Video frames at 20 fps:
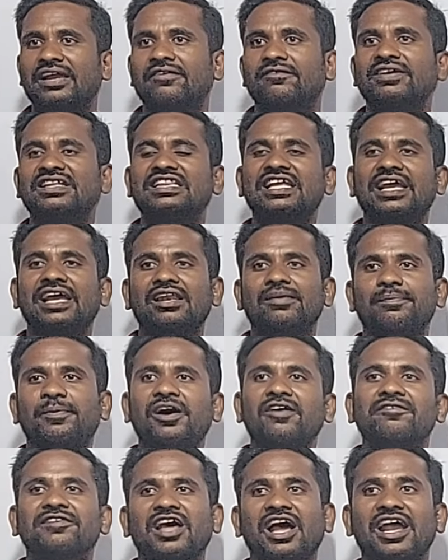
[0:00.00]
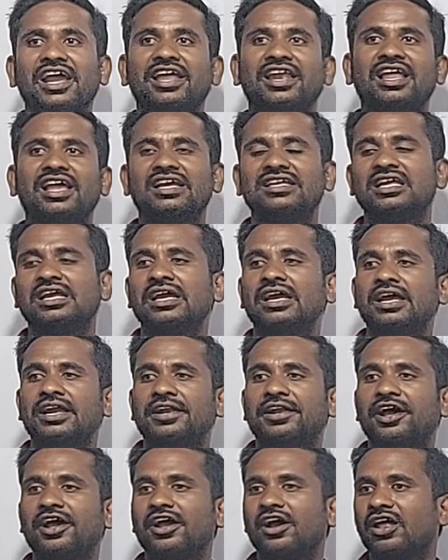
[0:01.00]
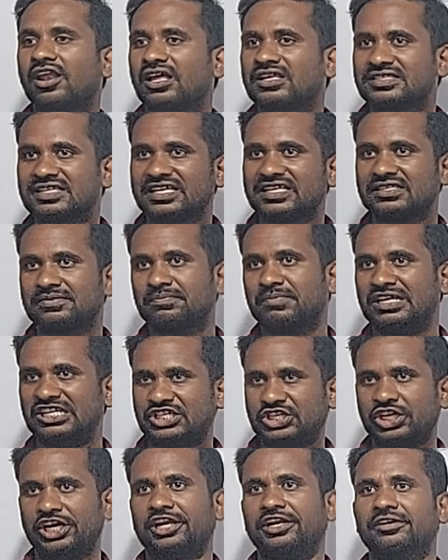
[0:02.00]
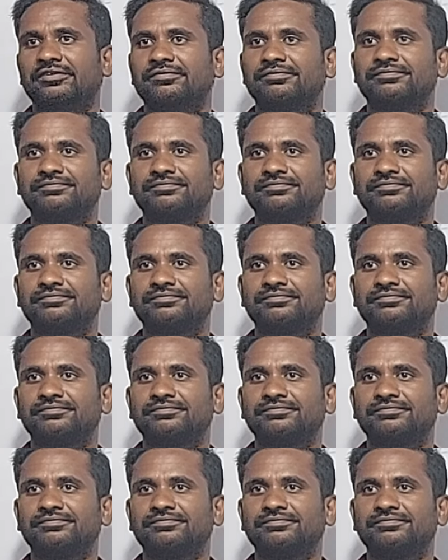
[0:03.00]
with the help of dialysis mission.